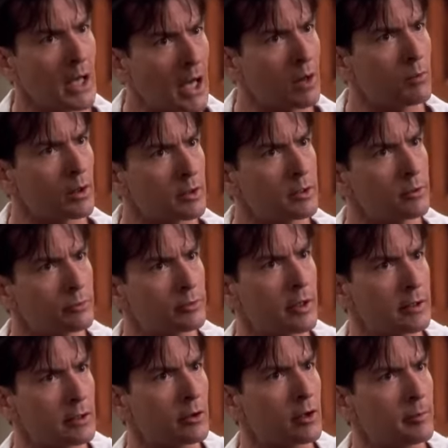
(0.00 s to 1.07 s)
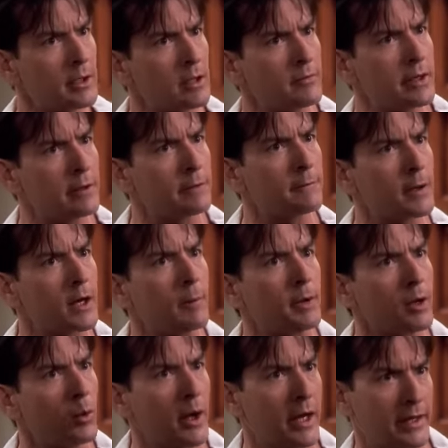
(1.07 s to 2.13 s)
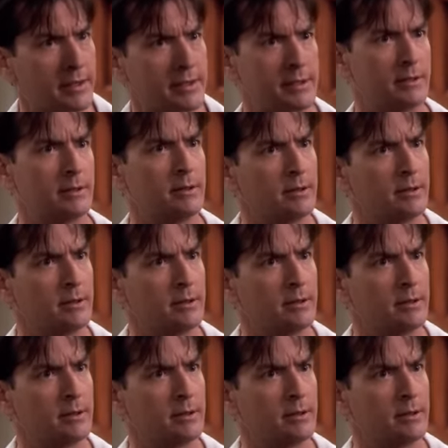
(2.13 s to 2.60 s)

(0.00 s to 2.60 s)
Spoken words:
Yeah, well, you said you'd only be living here for a couple of weeks.